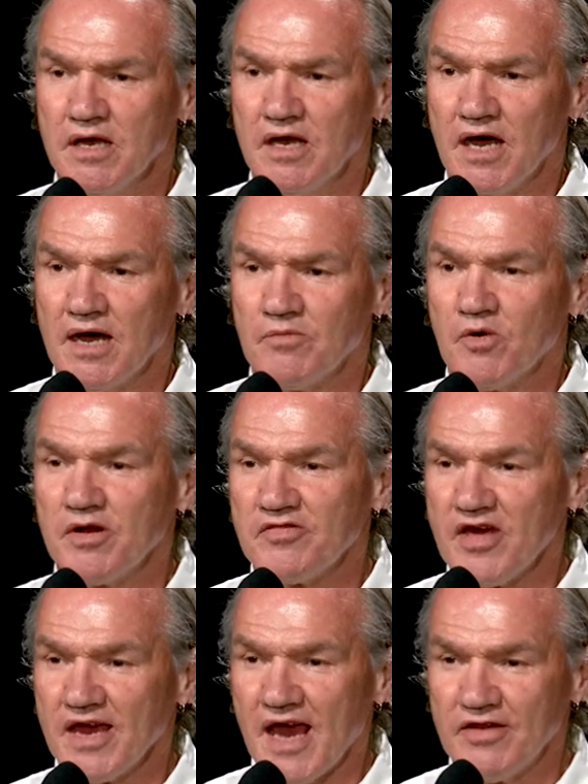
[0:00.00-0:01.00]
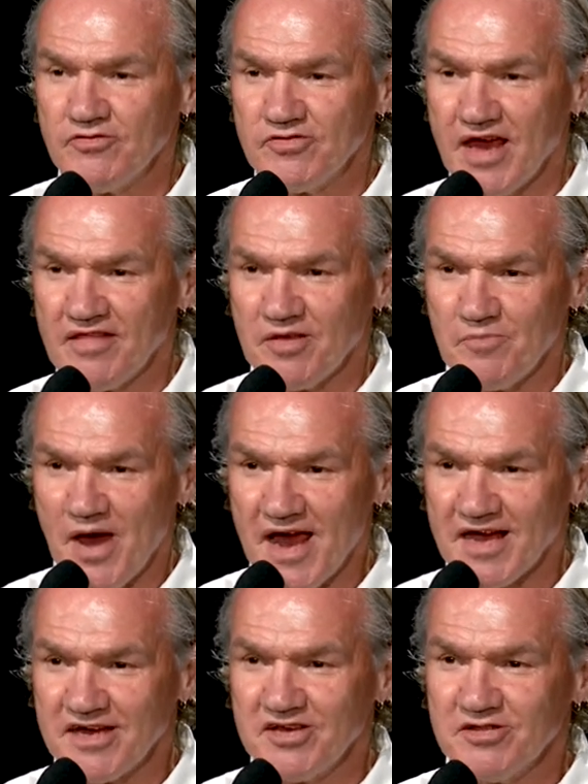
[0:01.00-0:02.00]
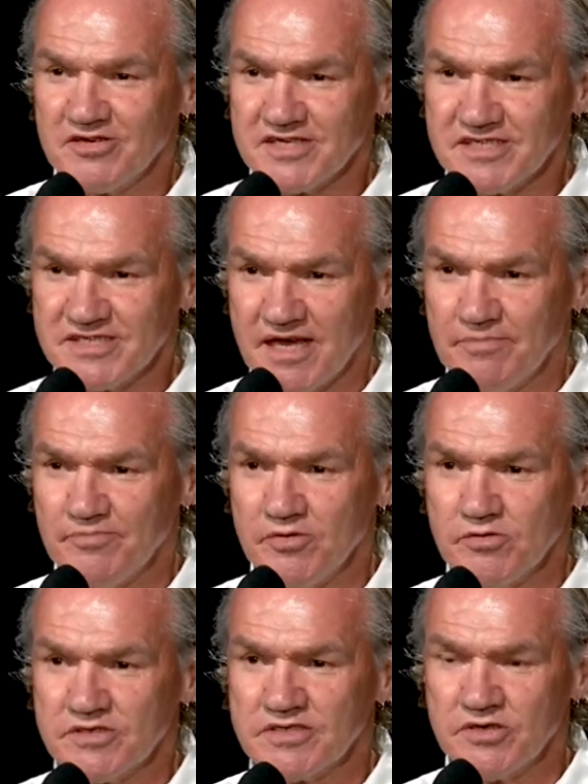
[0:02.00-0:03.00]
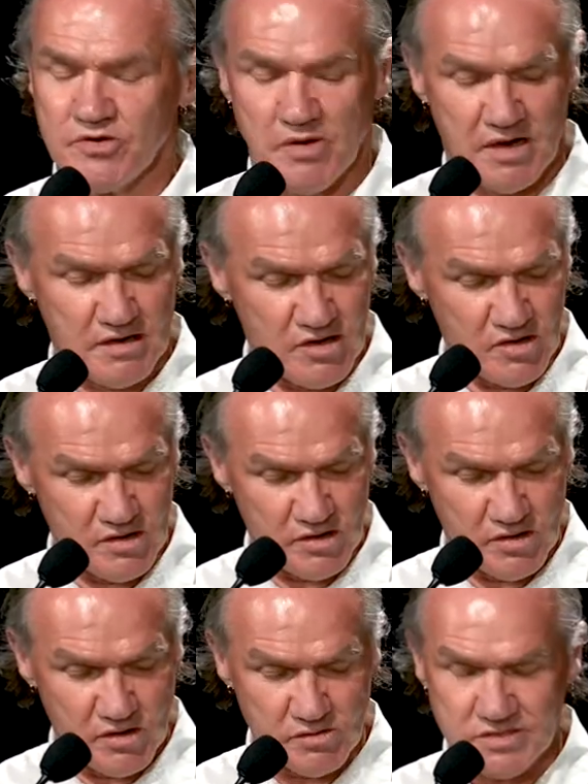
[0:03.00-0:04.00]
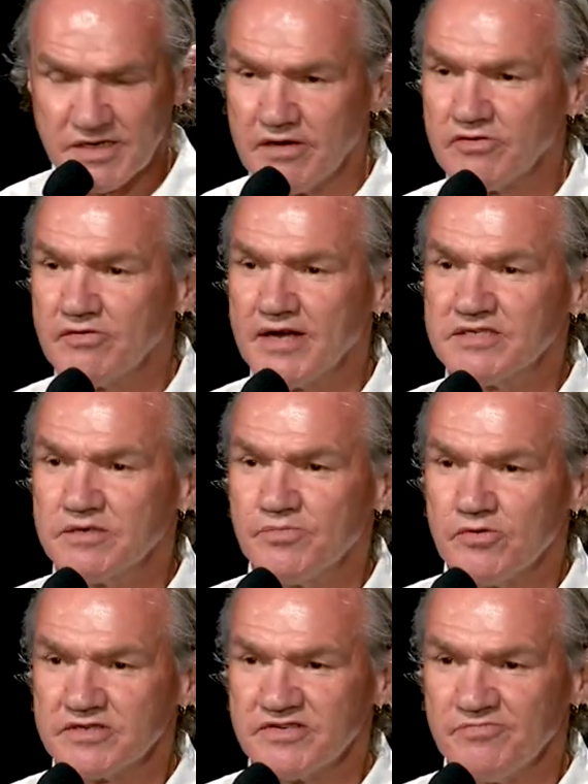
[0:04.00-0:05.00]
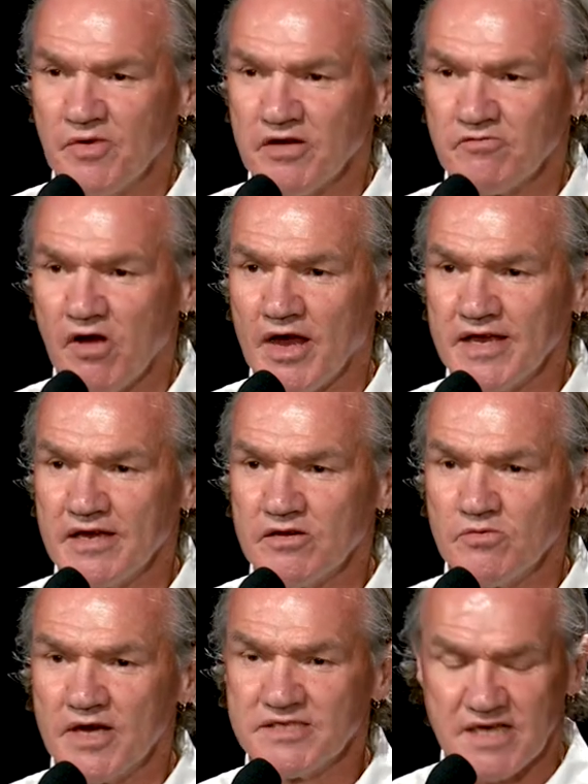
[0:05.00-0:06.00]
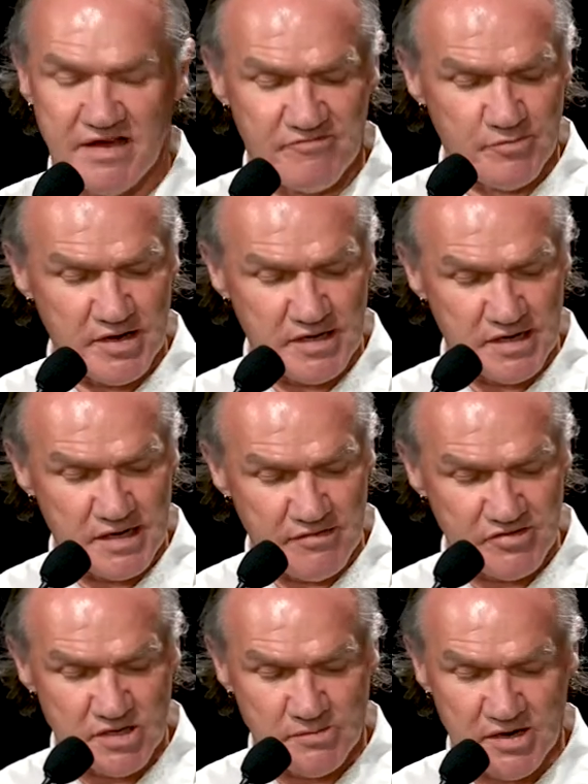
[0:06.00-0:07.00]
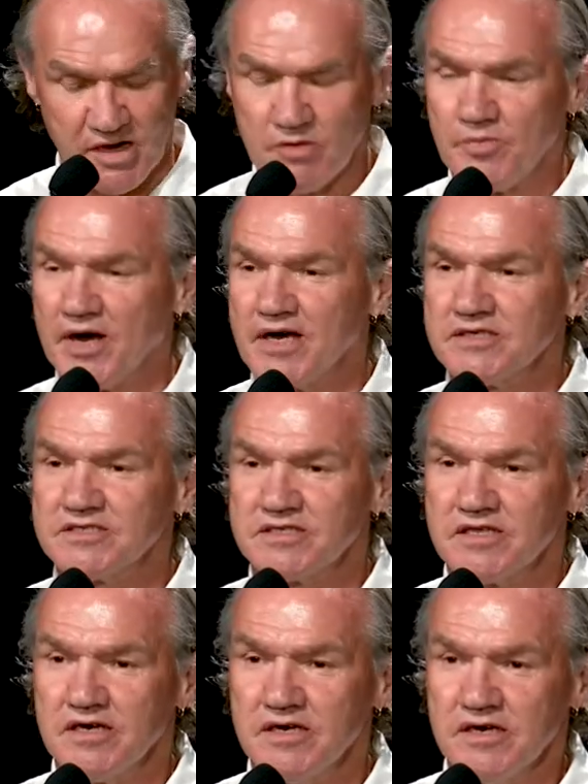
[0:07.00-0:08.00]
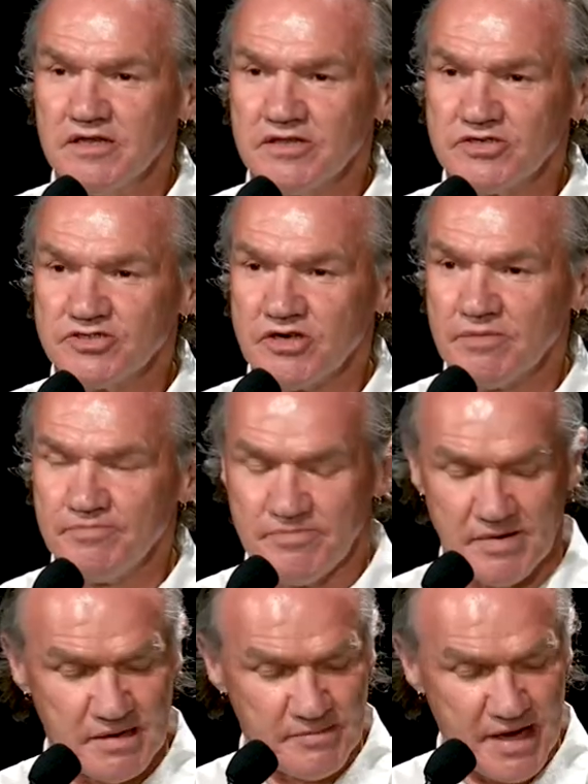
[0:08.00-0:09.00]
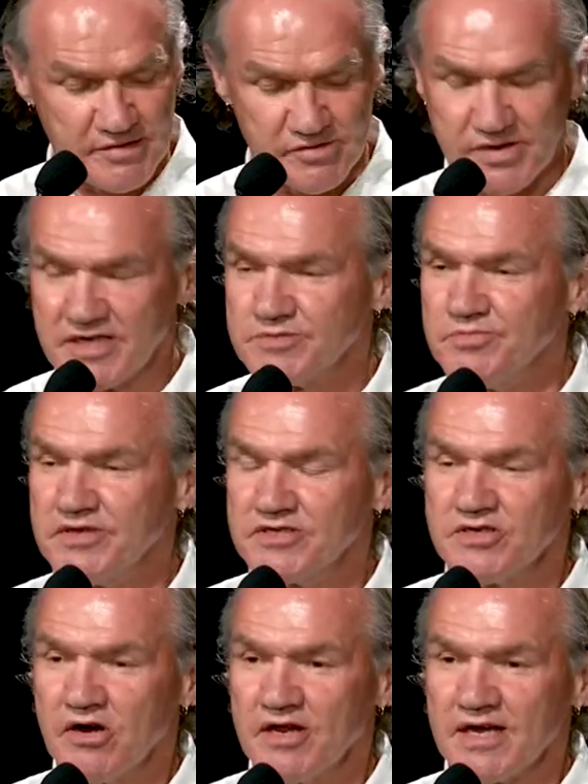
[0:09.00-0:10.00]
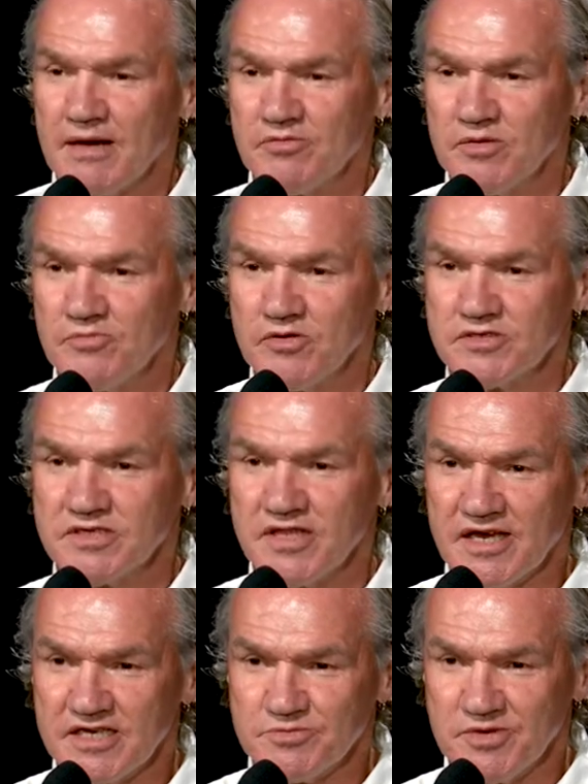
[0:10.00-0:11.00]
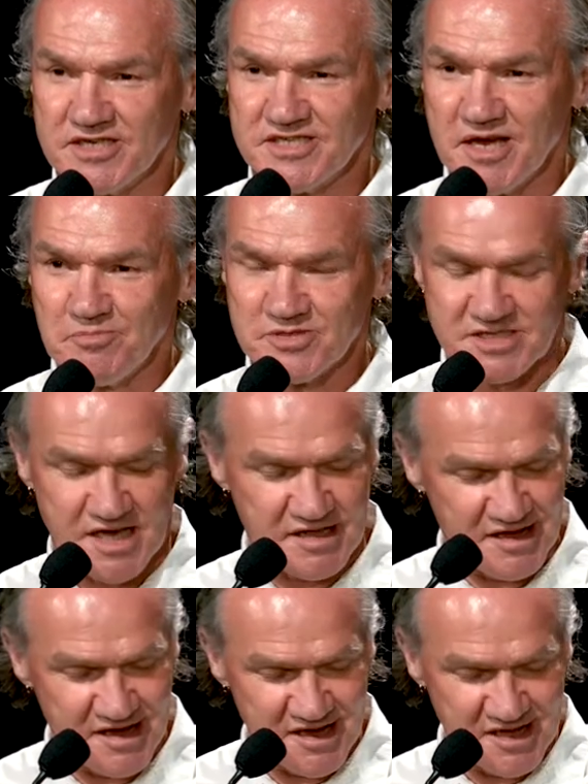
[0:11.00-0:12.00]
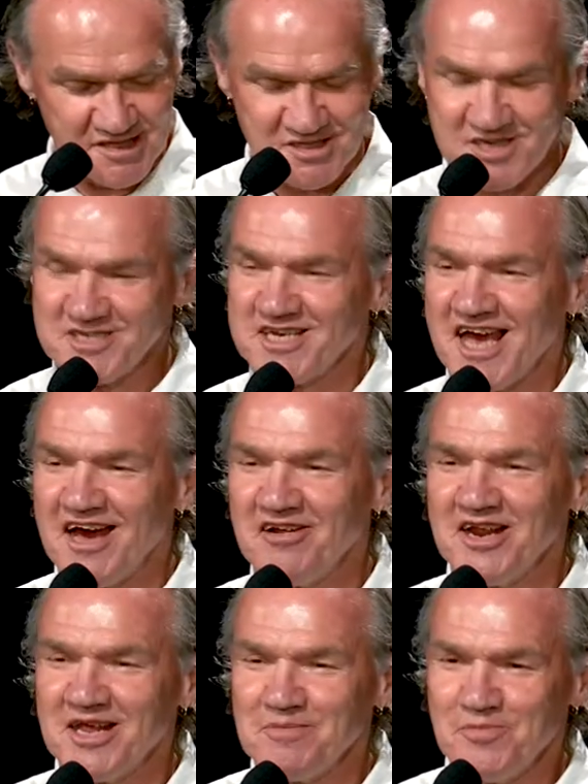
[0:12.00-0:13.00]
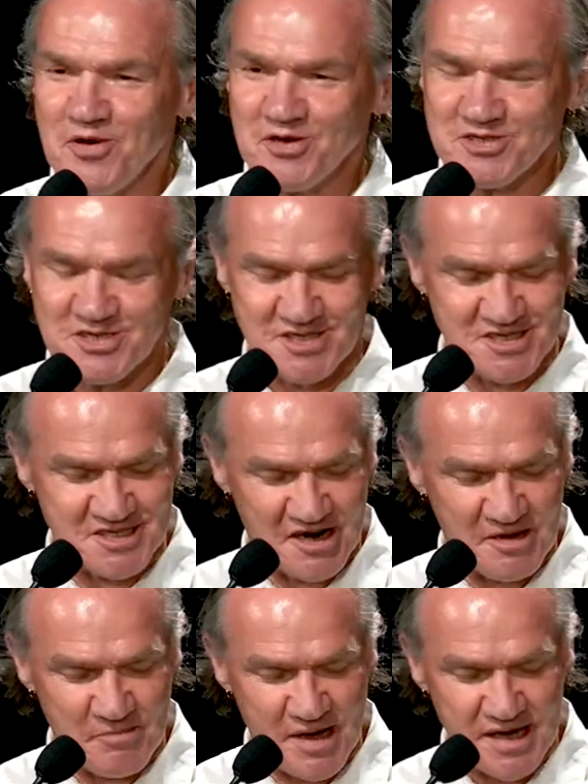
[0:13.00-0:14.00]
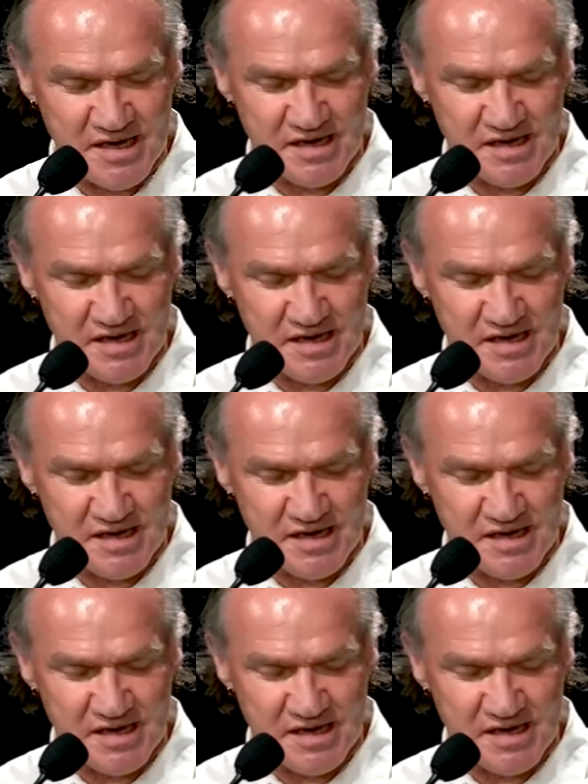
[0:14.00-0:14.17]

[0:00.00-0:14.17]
Um, I want to thank Andrew down the back at Hill of Content Books, who are also great supporters of my writing and always have been, and every time I go past the, the shop, um, Andrew gets me to sign a couple of books and then gives me a ten percent discount on any purchases that I make.